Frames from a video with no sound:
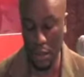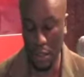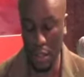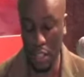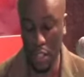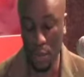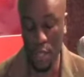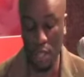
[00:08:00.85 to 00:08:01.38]

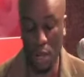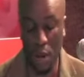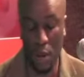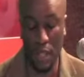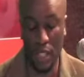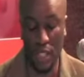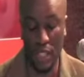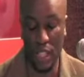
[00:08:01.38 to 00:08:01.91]
she was
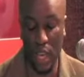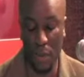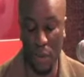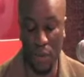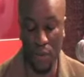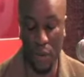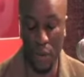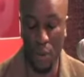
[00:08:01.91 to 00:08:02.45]
going to say
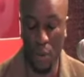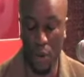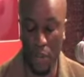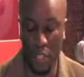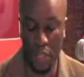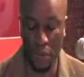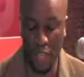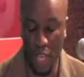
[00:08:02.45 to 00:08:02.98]
before the
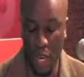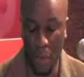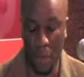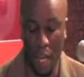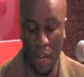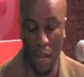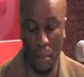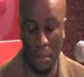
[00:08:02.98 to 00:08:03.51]
words even came
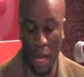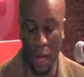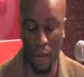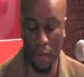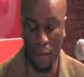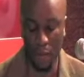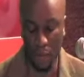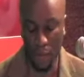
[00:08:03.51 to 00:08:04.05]
out of her mouth.
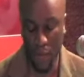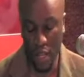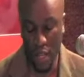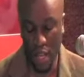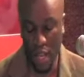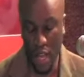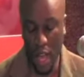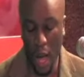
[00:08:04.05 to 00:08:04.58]

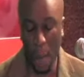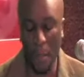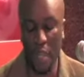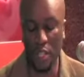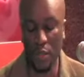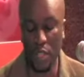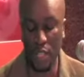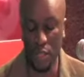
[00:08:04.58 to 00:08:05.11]
"How
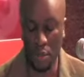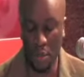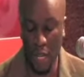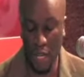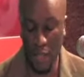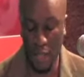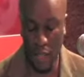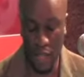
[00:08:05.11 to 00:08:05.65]
much did you
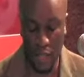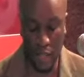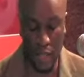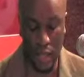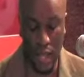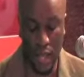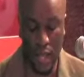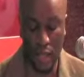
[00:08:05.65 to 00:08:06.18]
make today?" she'd
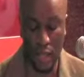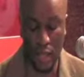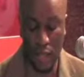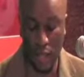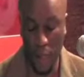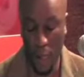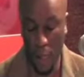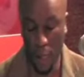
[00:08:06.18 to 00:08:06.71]
ask.
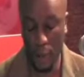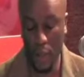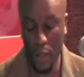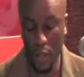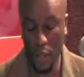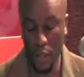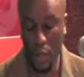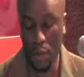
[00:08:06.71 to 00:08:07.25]

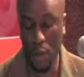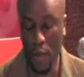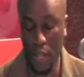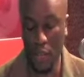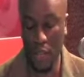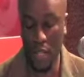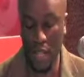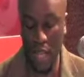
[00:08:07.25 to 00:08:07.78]

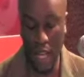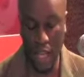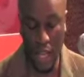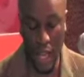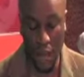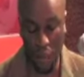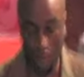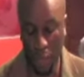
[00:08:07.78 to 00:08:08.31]
$280,
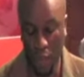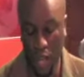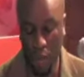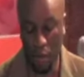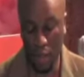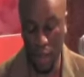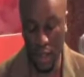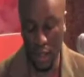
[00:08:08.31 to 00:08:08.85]
I replied
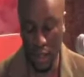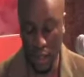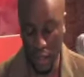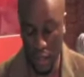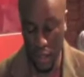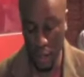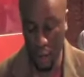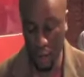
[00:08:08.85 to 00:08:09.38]
reluctantly.